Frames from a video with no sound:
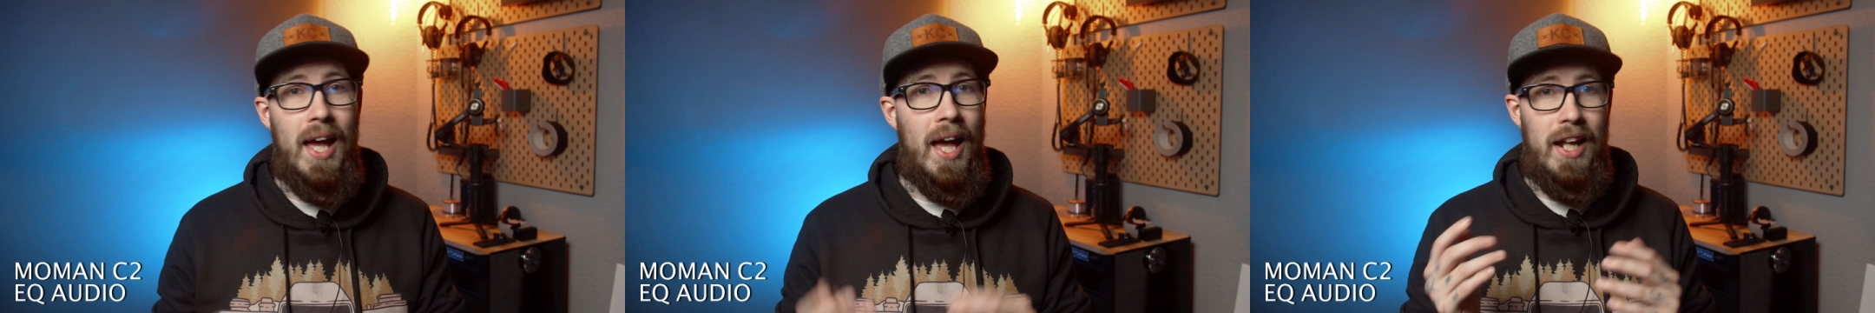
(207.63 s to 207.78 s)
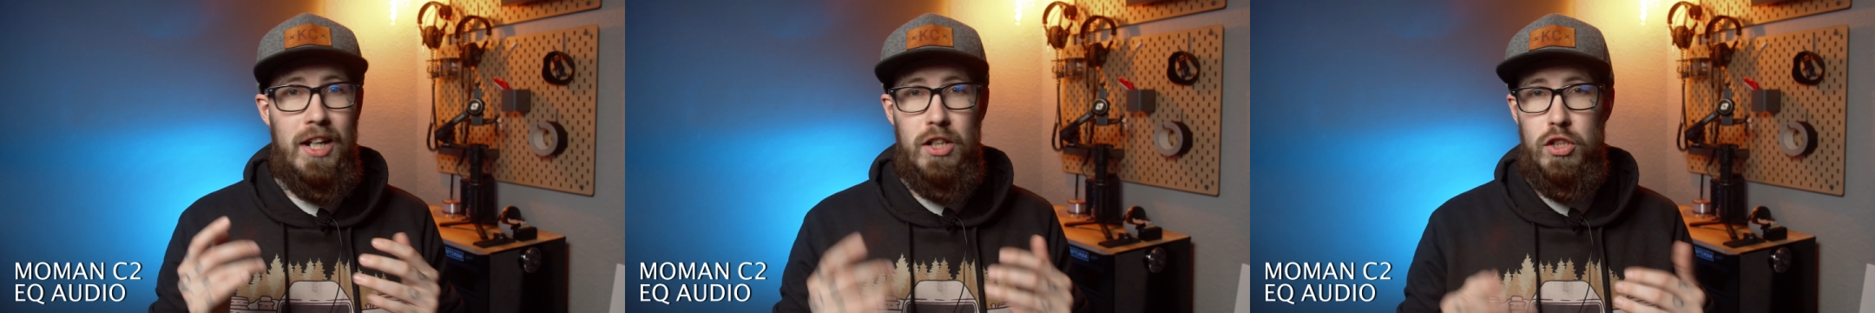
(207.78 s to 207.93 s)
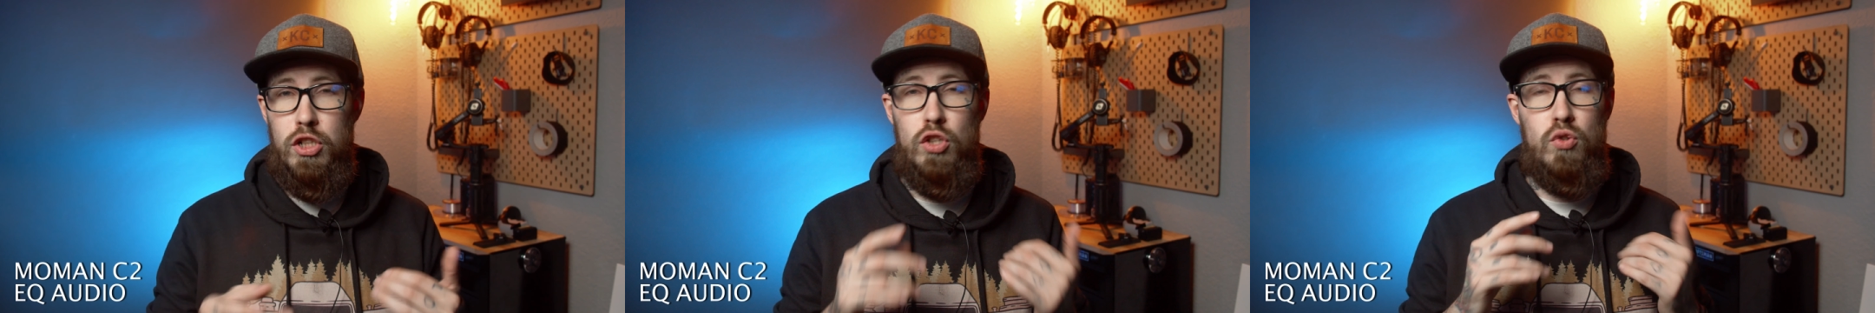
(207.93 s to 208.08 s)

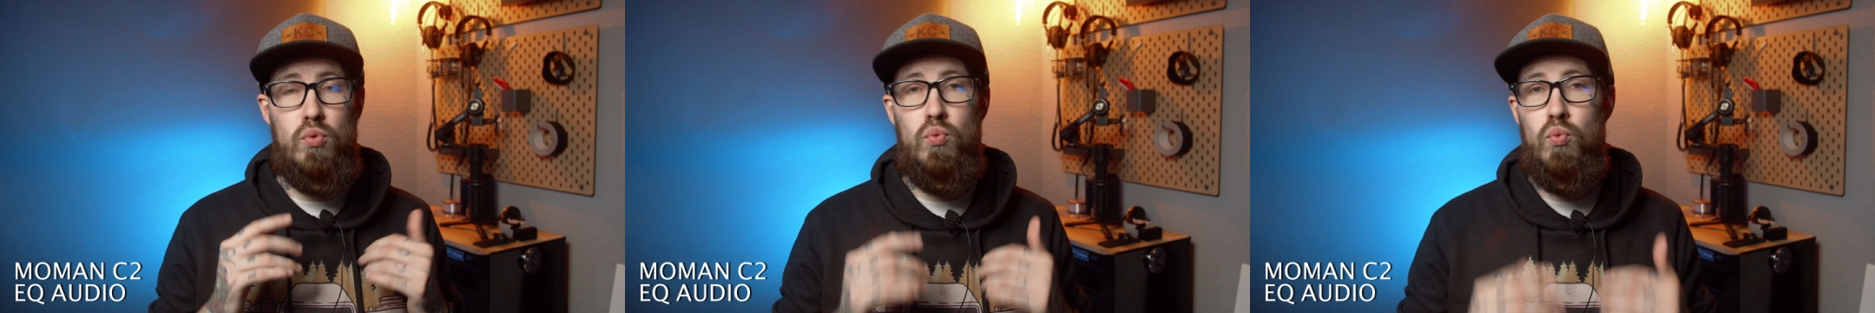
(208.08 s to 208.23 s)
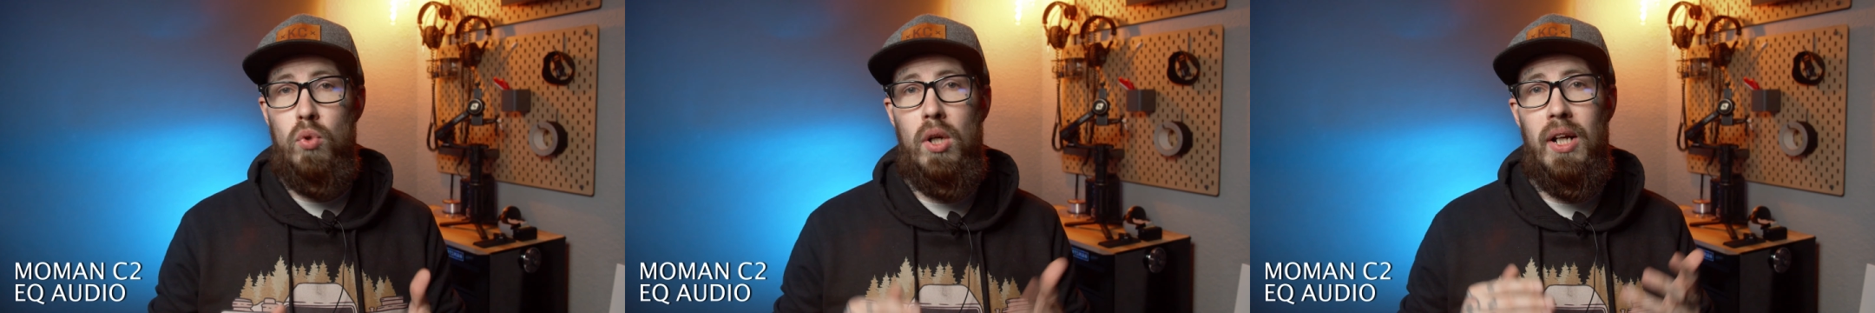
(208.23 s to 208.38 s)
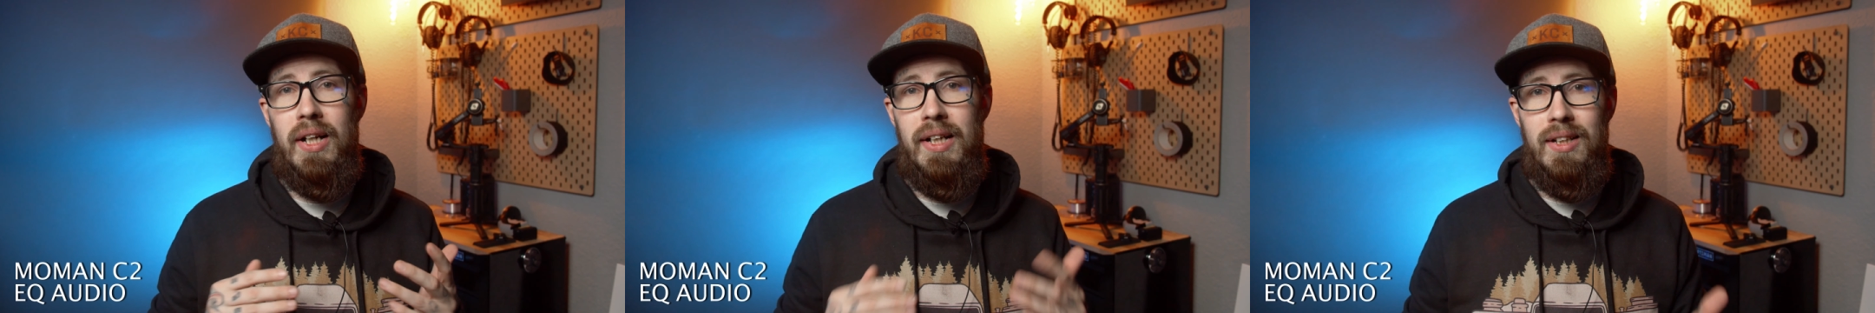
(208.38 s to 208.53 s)
and it's just
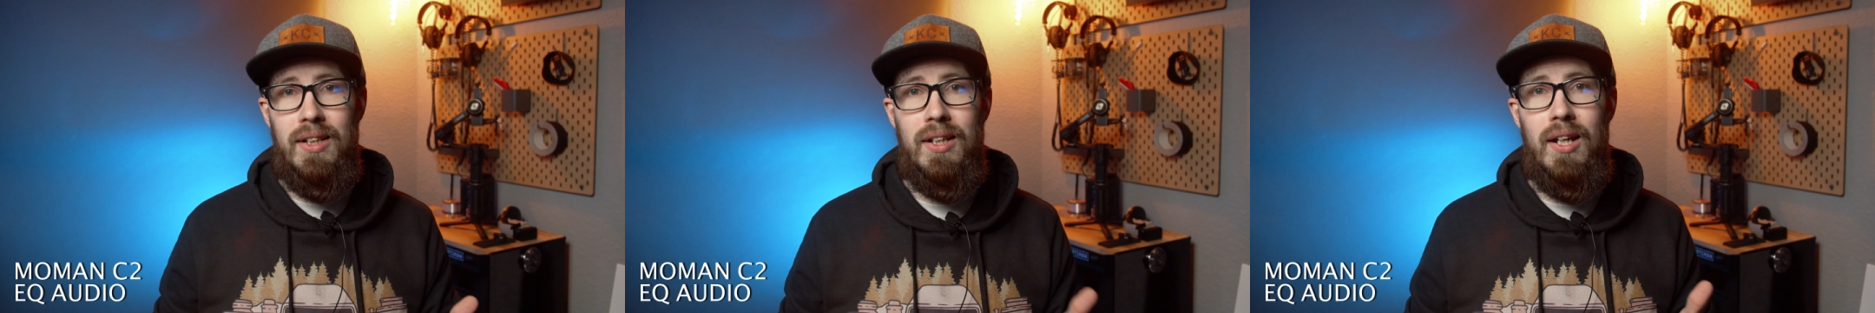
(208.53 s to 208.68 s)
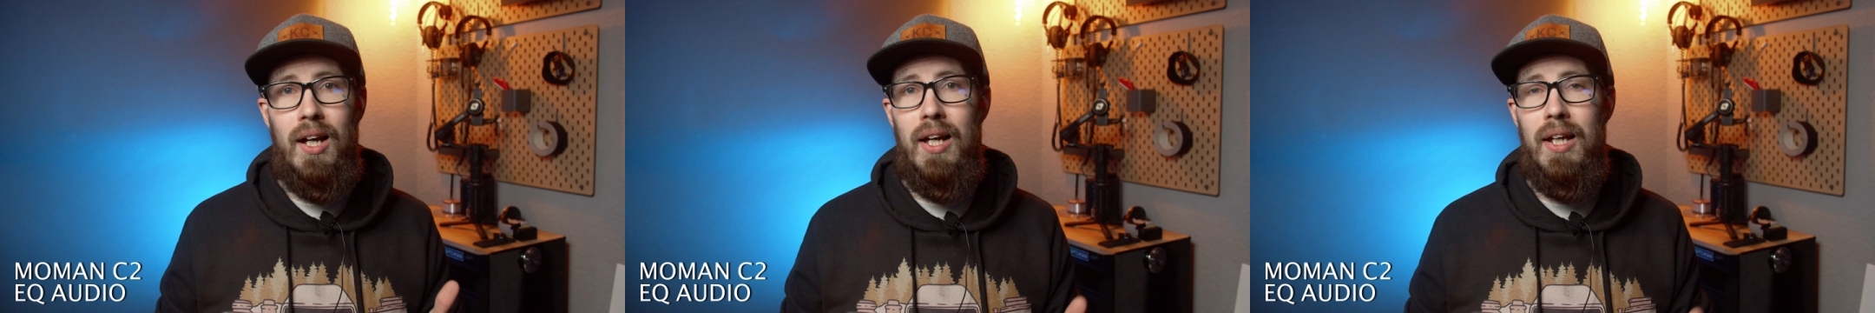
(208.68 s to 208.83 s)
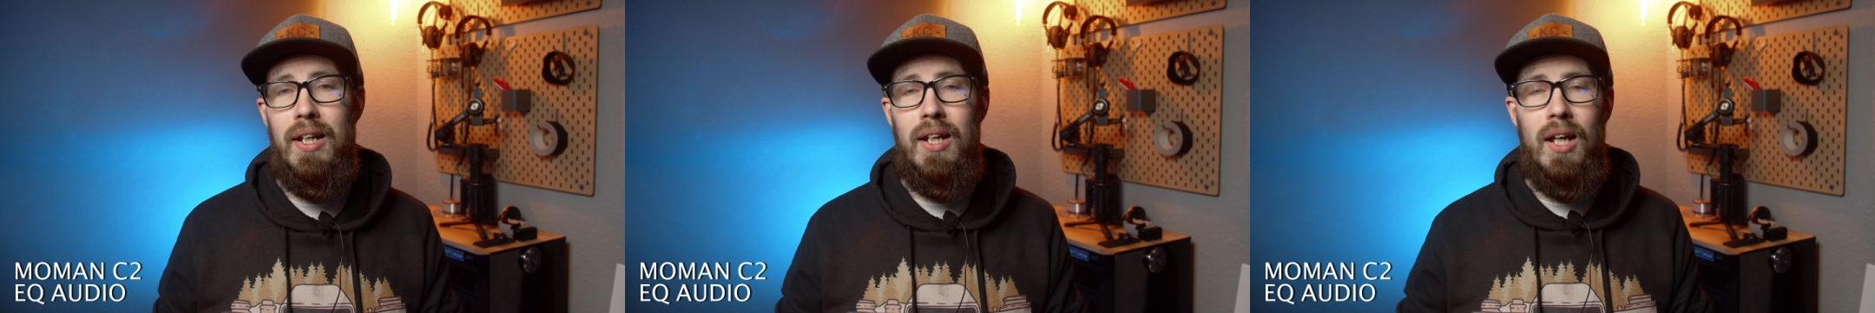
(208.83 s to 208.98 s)
run and
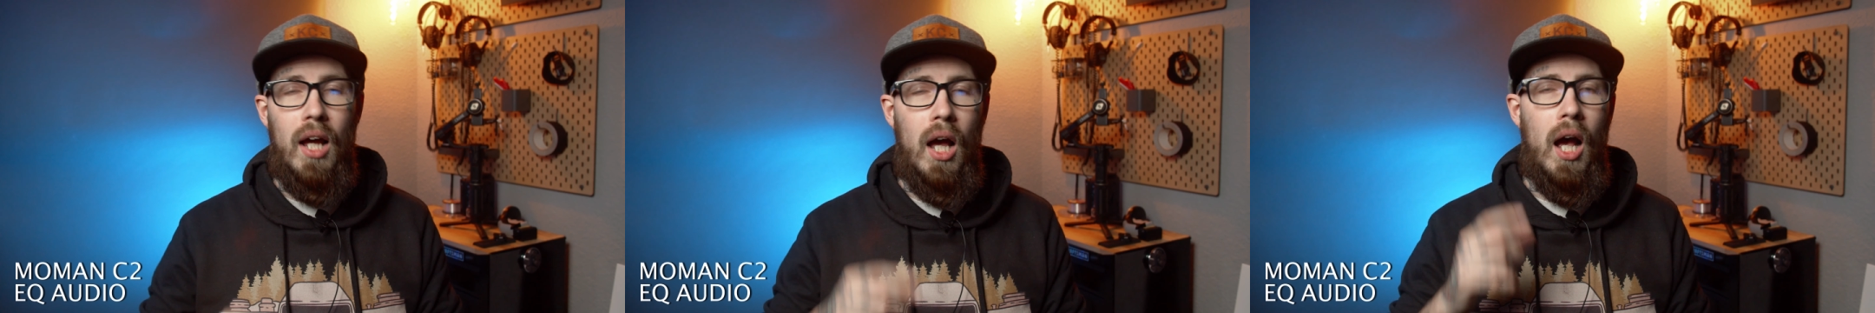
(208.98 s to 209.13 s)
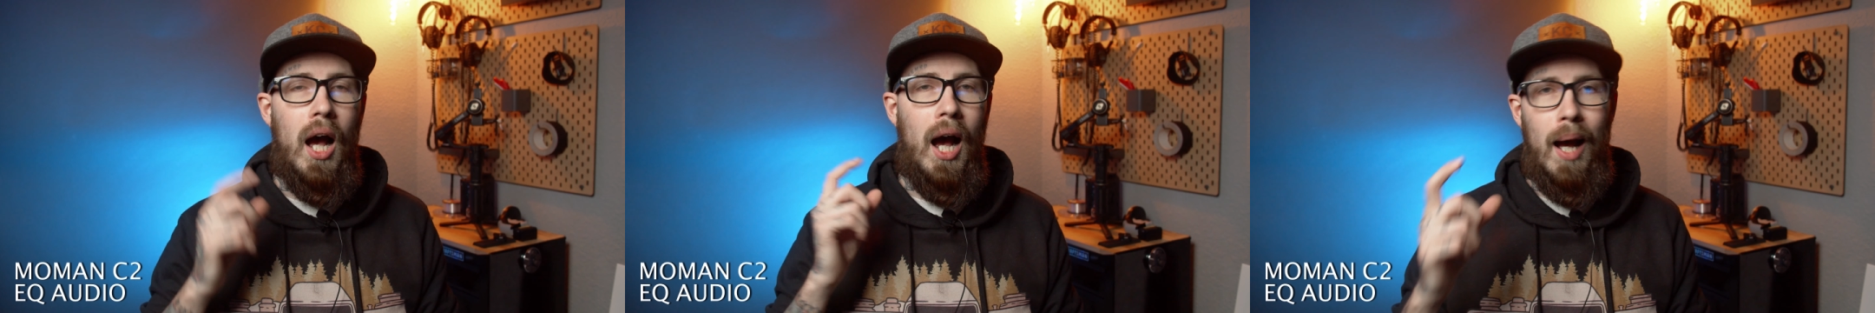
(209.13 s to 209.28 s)
gun,